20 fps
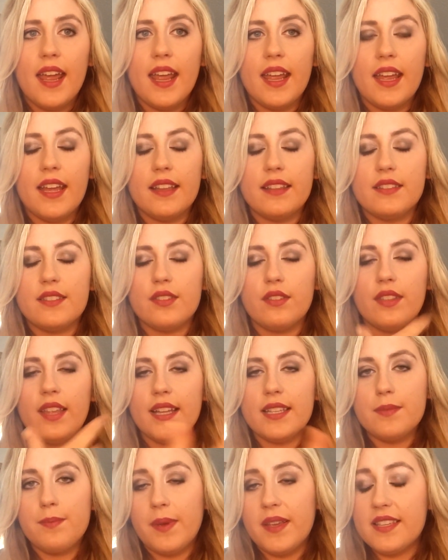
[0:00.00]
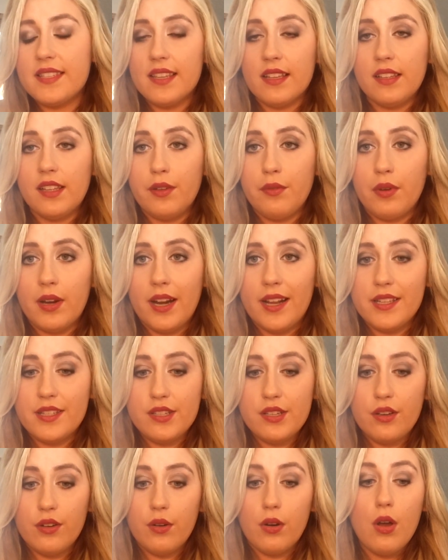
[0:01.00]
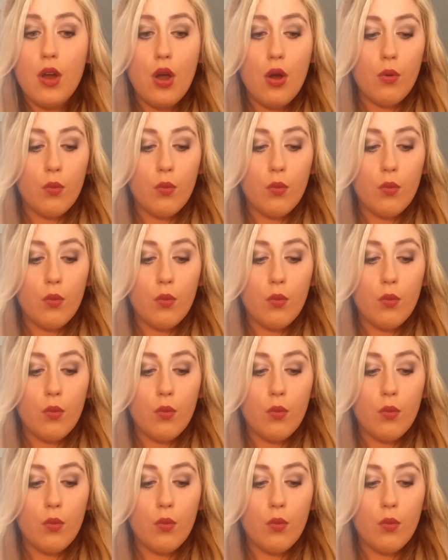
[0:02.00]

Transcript: And so that's basically what I do.